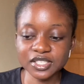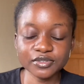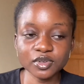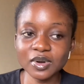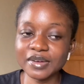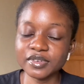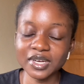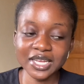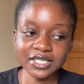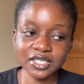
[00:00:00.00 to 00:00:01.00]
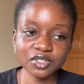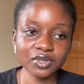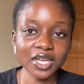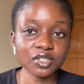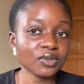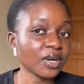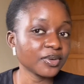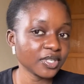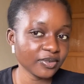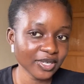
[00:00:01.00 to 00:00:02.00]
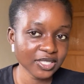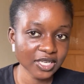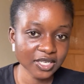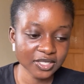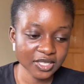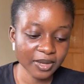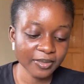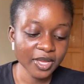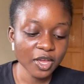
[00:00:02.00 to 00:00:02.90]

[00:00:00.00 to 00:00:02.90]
If you don't have your license, you can't. So I couldn't write the exam.